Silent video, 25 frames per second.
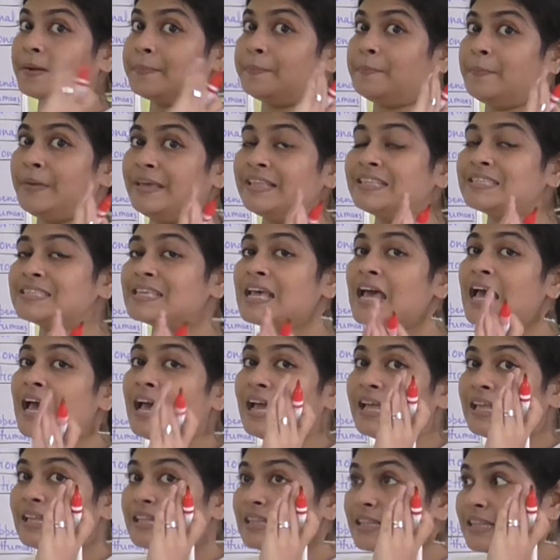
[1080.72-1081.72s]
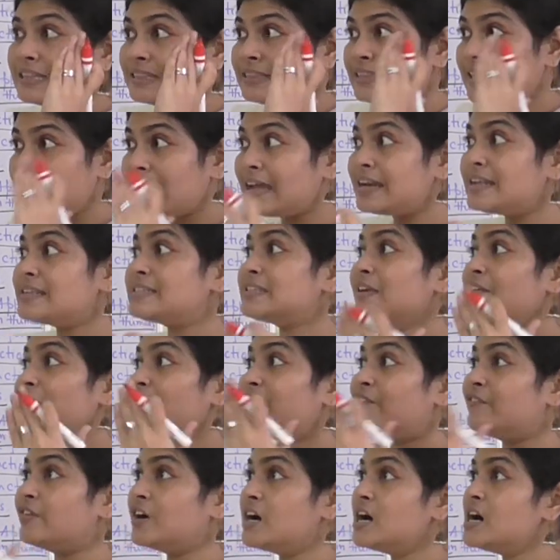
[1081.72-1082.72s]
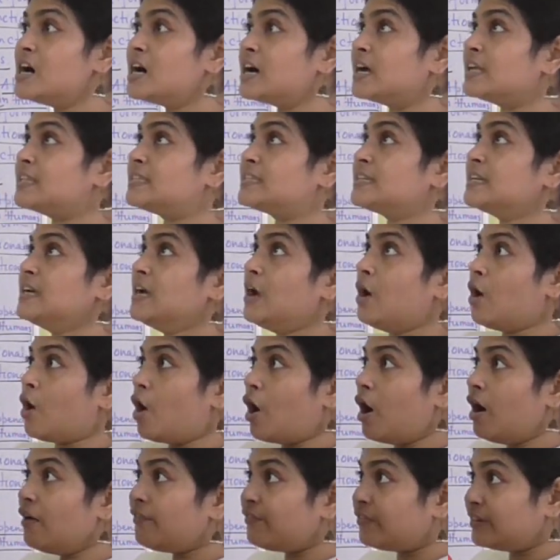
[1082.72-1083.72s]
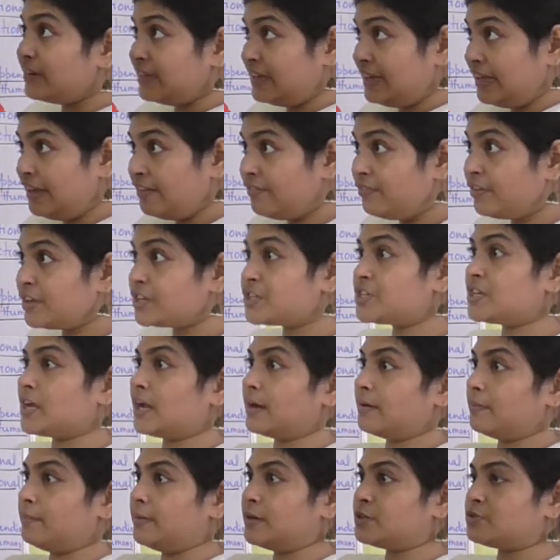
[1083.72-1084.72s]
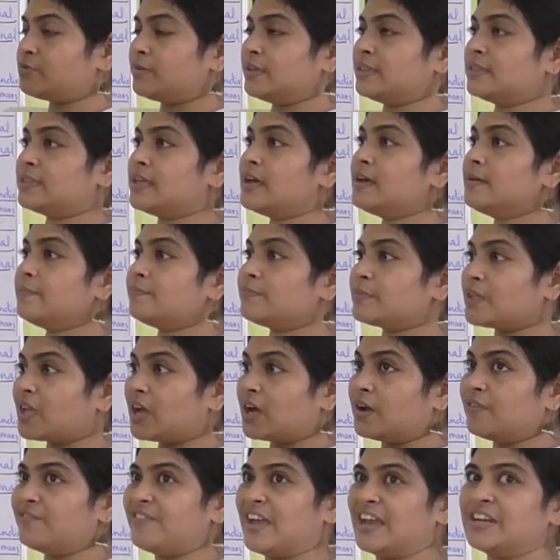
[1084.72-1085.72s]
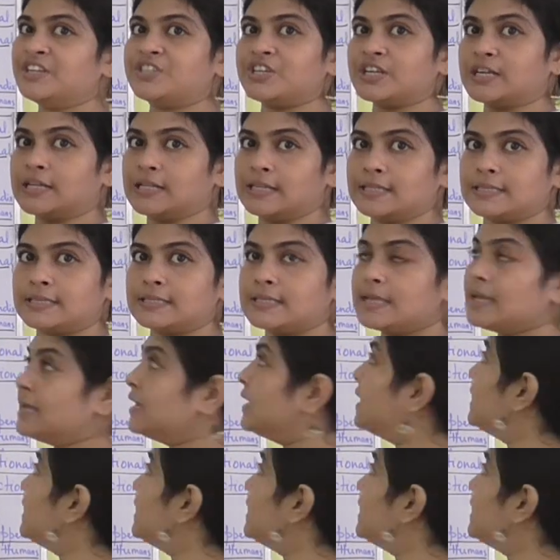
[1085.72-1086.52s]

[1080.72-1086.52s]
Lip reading: That means there is a verge of division between the ventricles